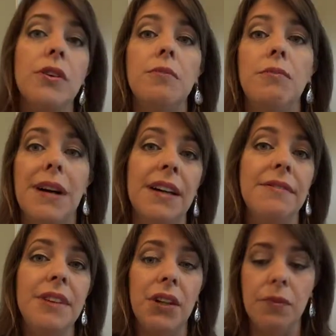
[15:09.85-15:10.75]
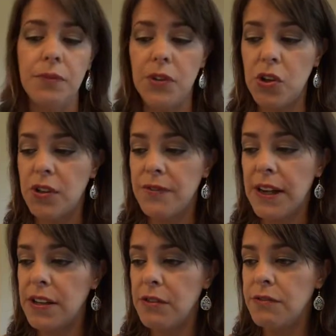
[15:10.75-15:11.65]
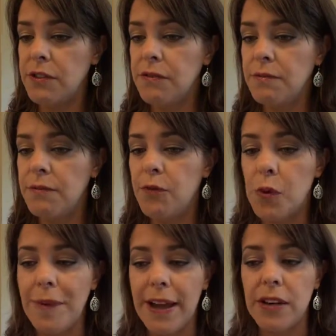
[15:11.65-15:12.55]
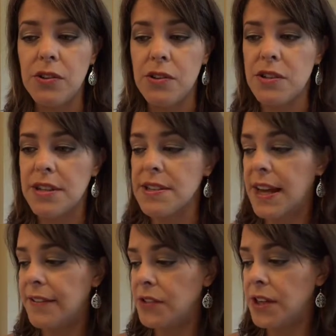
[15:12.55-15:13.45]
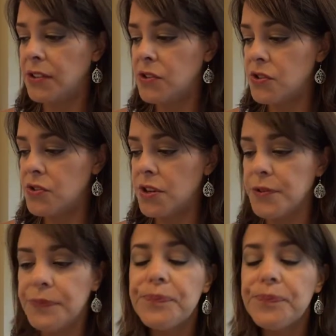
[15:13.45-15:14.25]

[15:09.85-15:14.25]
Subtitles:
But, you know, they're good value for £4, $6.50 or so.